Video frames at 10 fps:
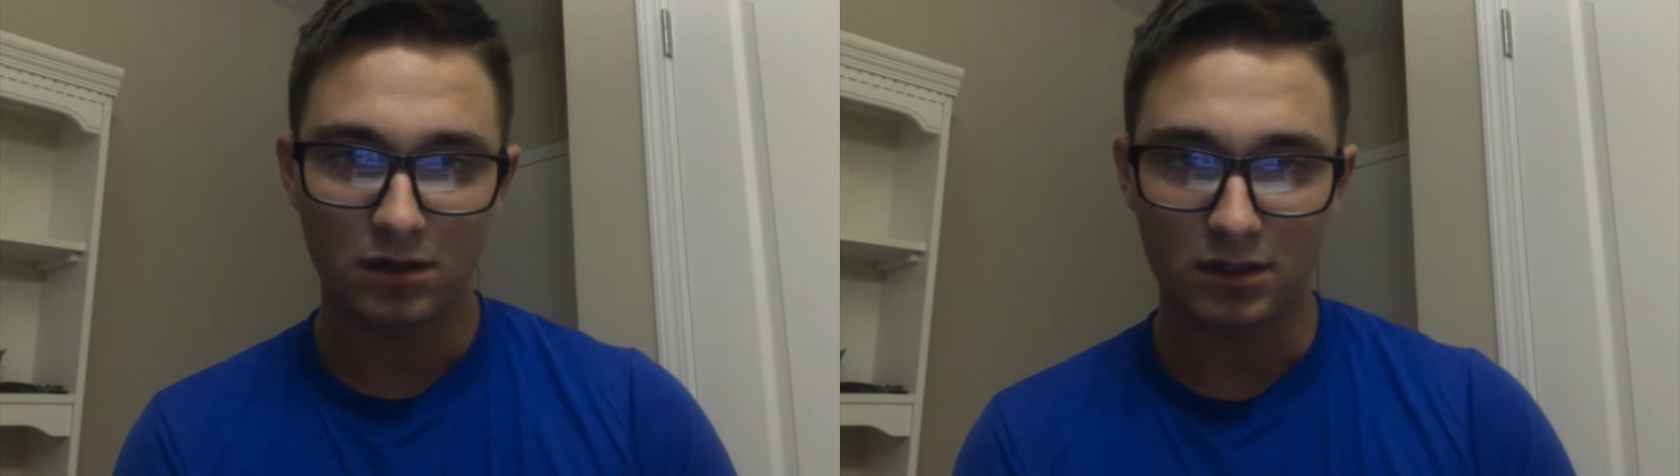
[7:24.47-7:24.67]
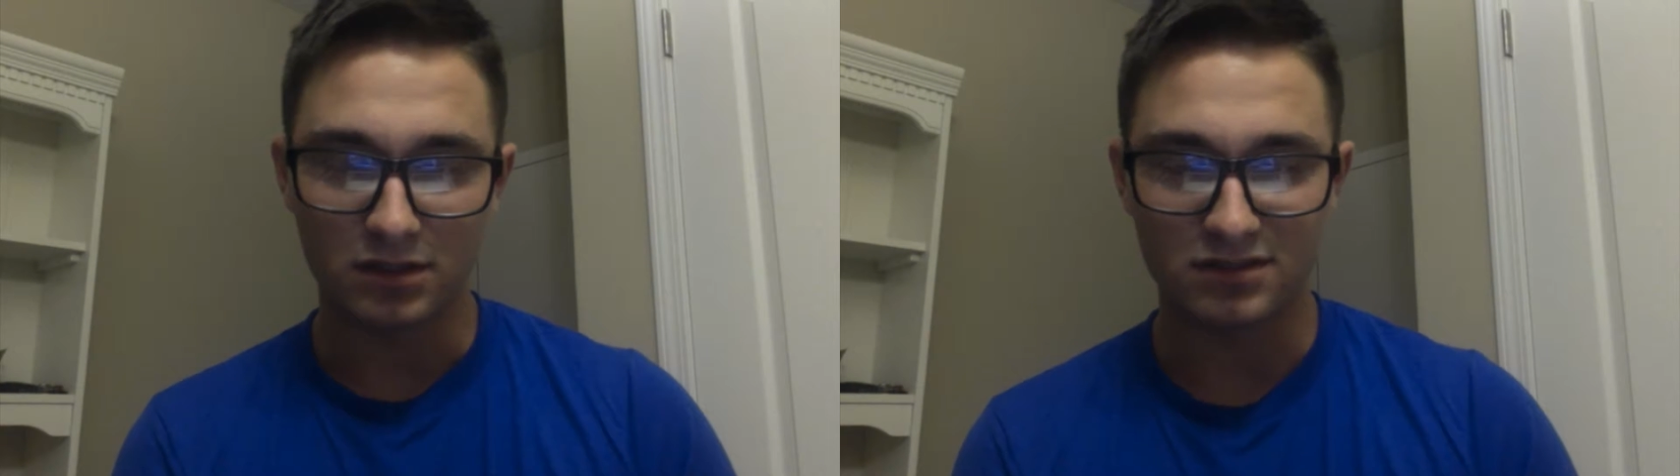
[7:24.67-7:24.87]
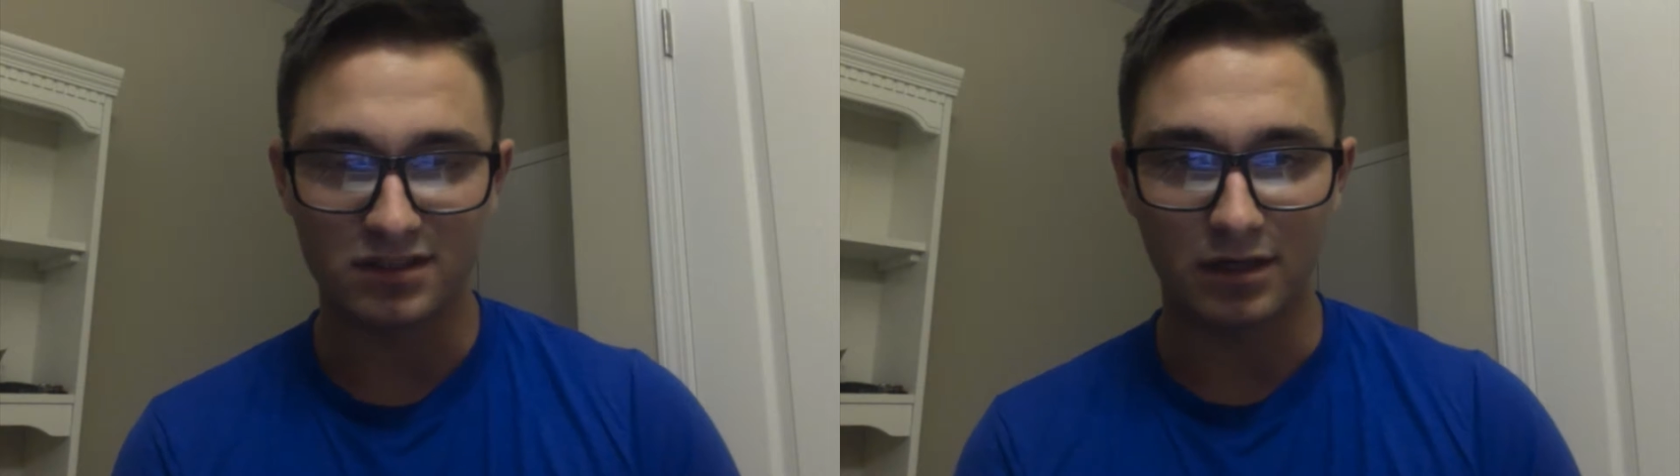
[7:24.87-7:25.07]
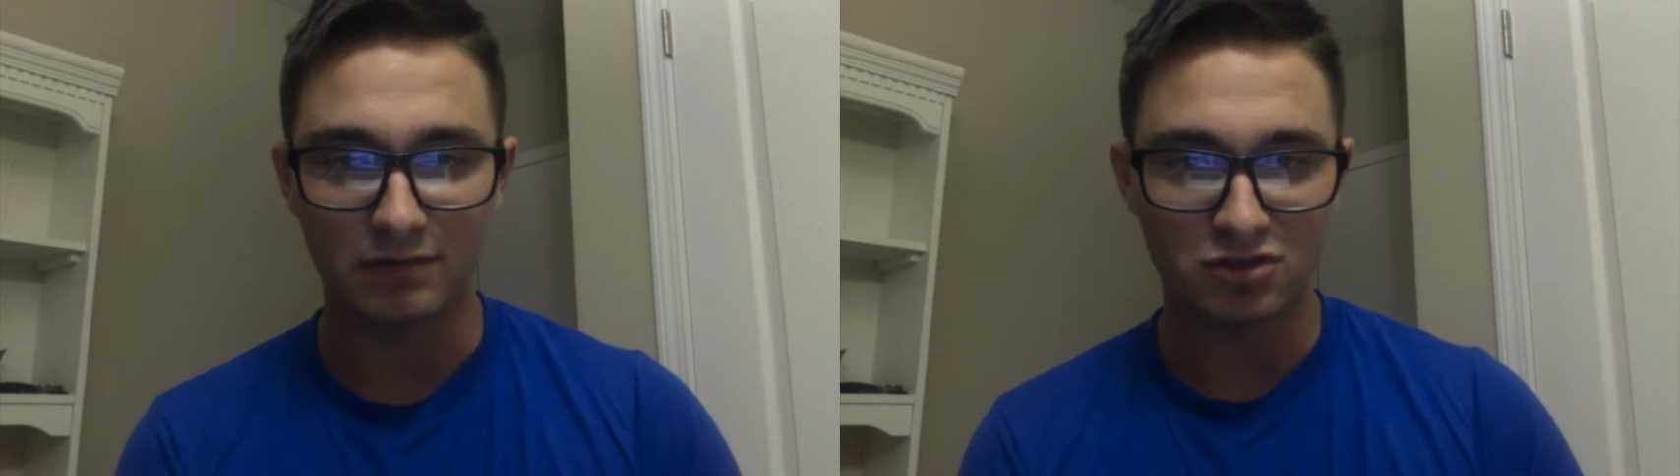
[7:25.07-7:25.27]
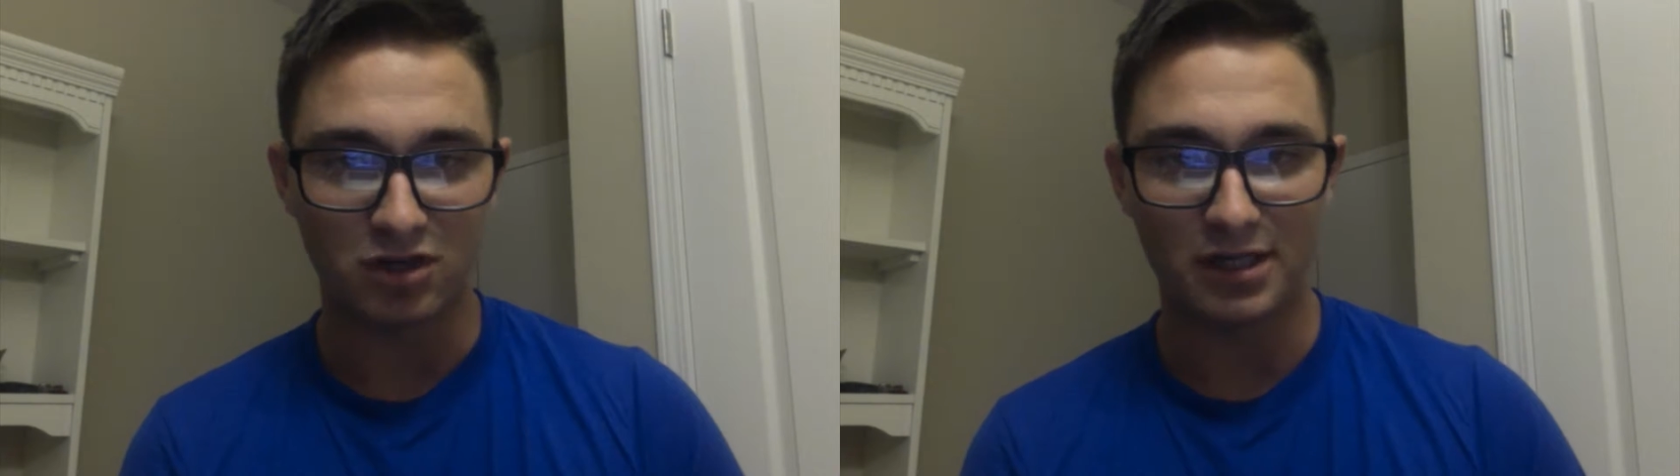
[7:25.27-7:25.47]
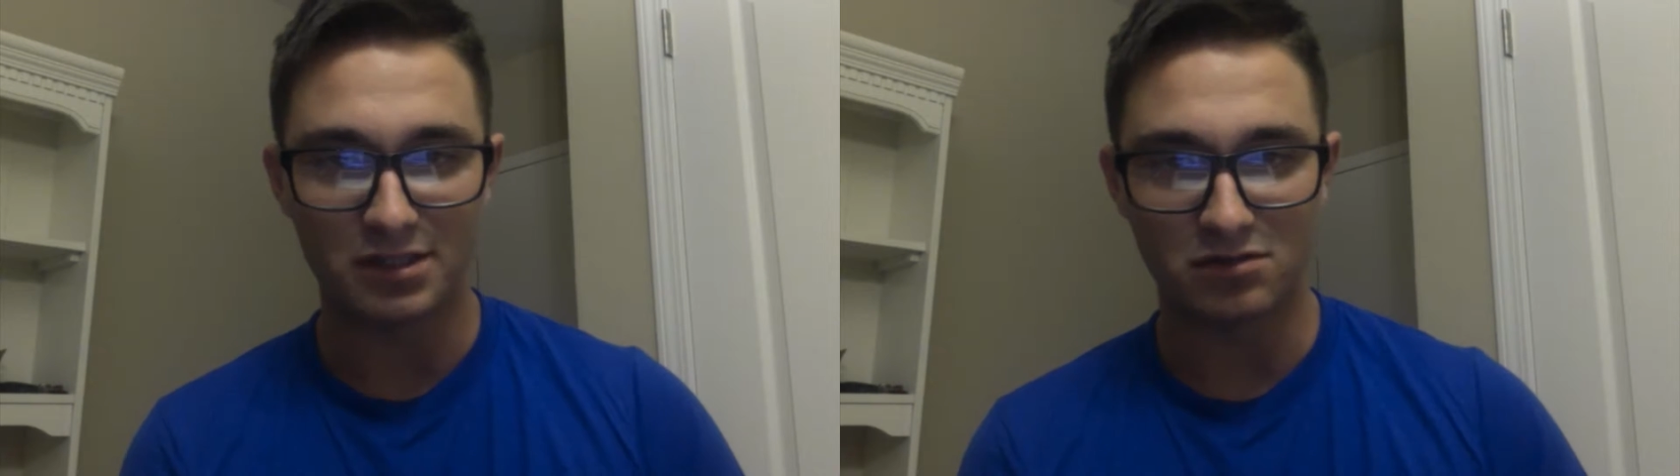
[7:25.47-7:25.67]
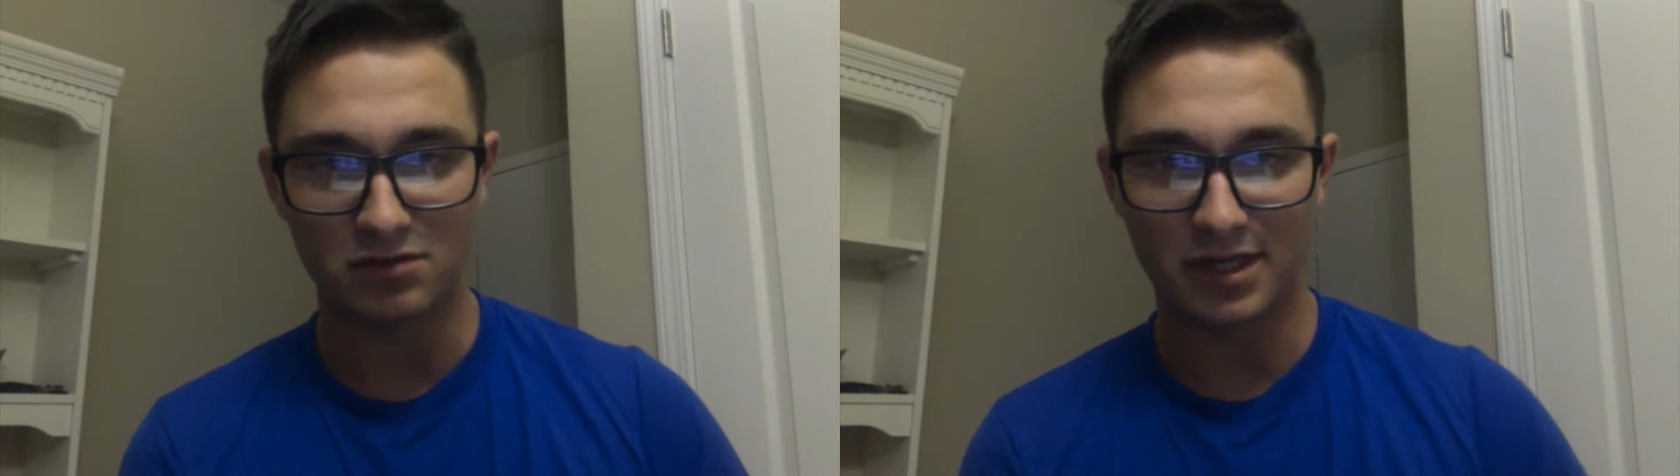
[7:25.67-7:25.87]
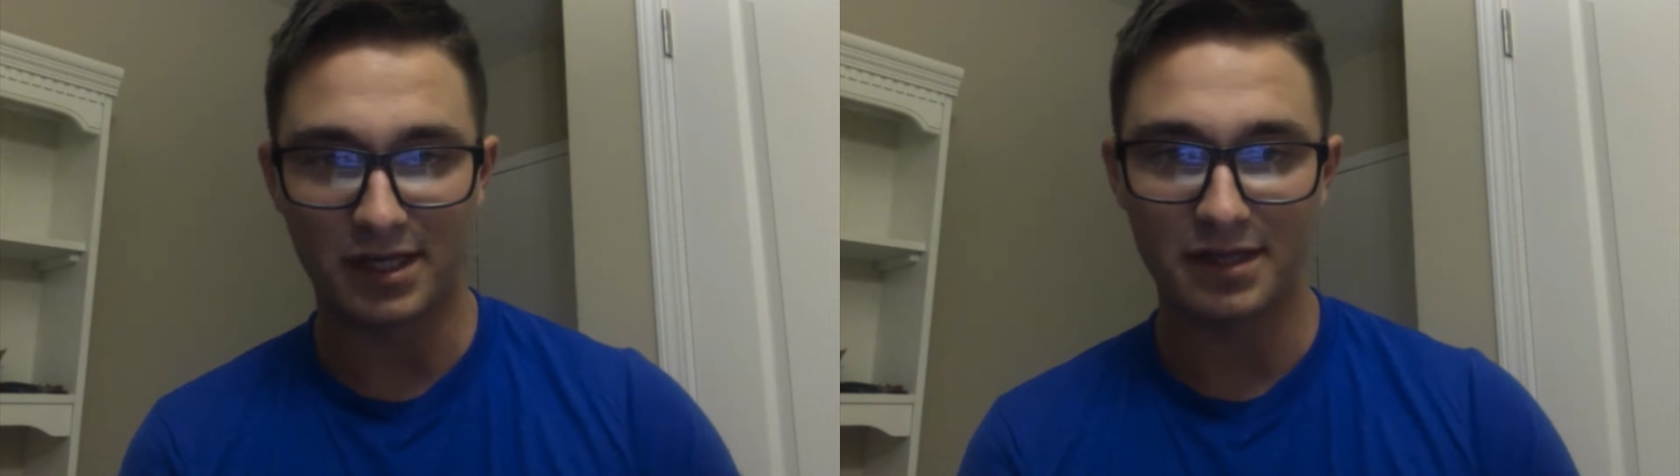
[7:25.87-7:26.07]
instead of trying to
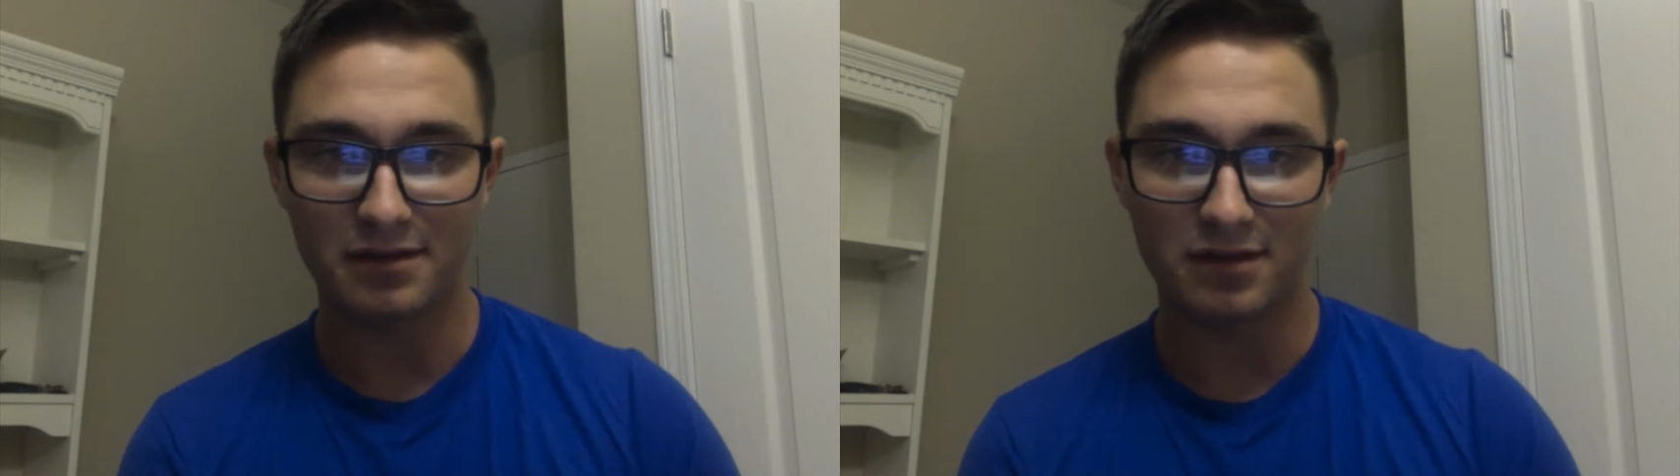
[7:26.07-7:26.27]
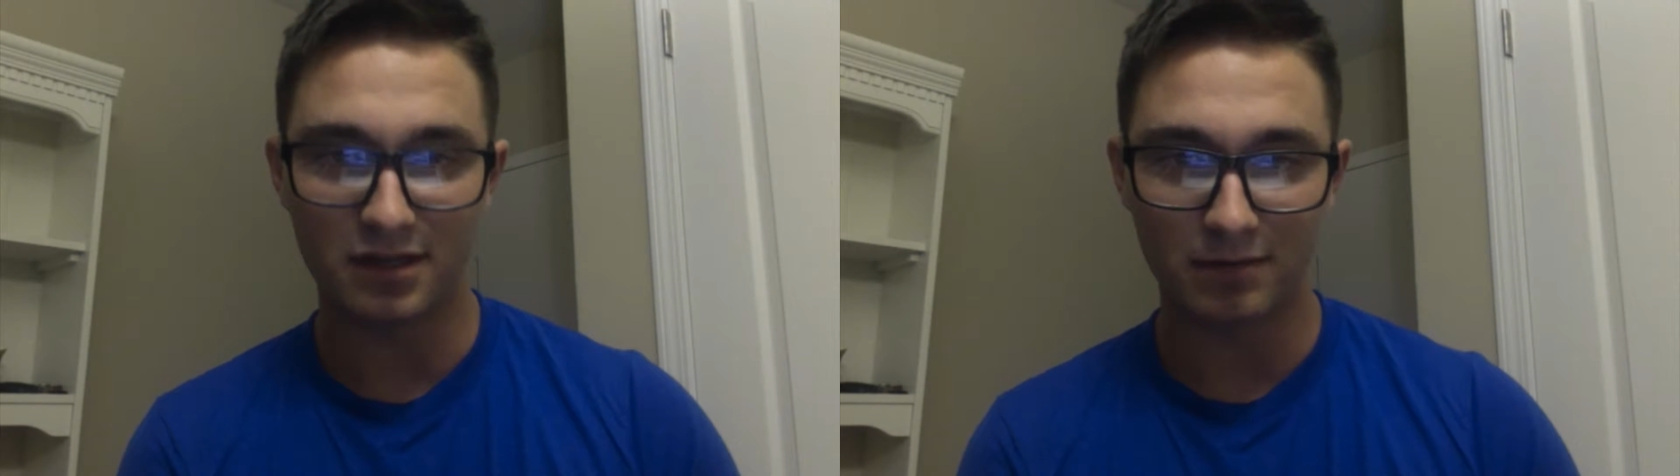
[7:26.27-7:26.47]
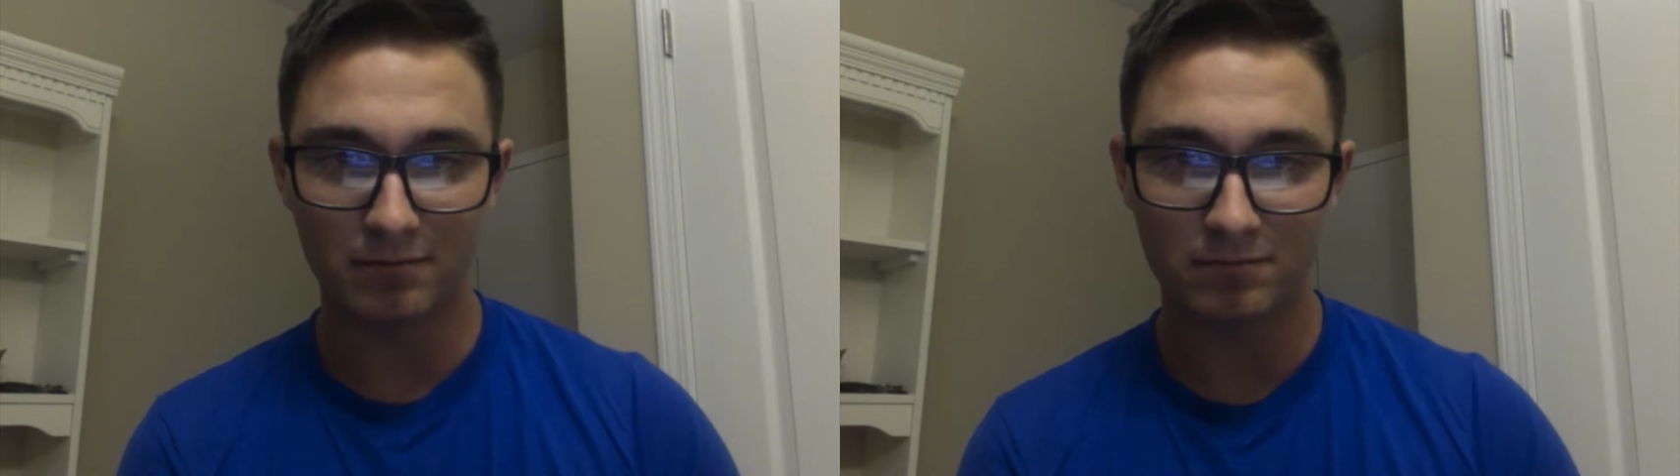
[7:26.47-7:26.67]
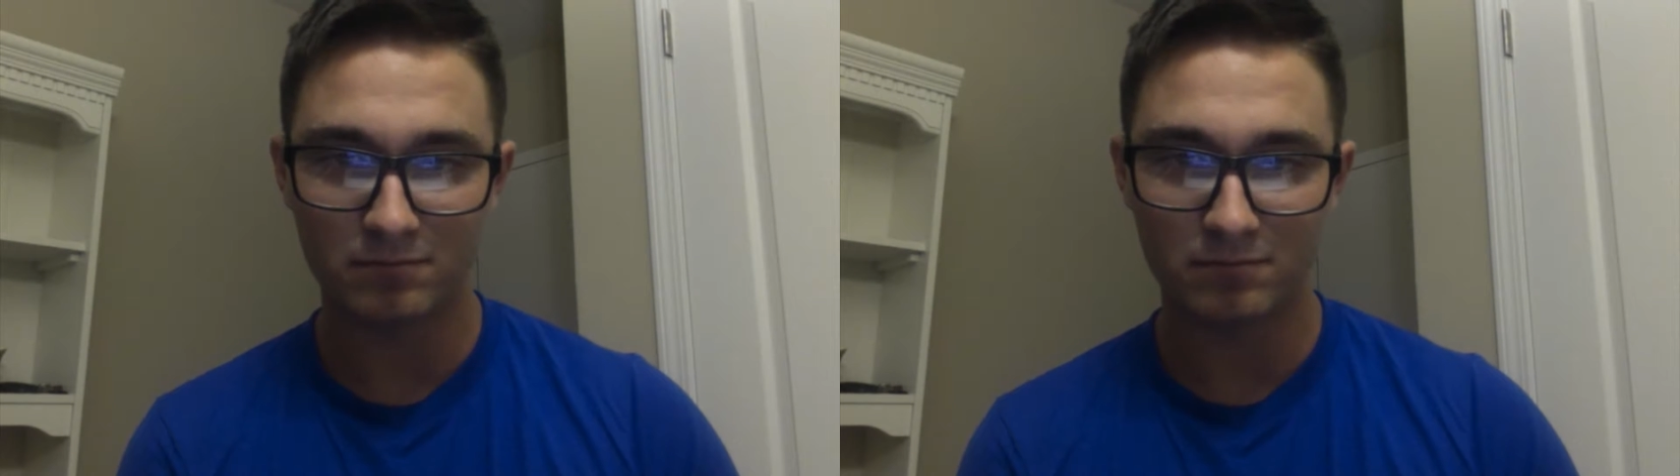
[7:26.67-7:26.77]
hit them.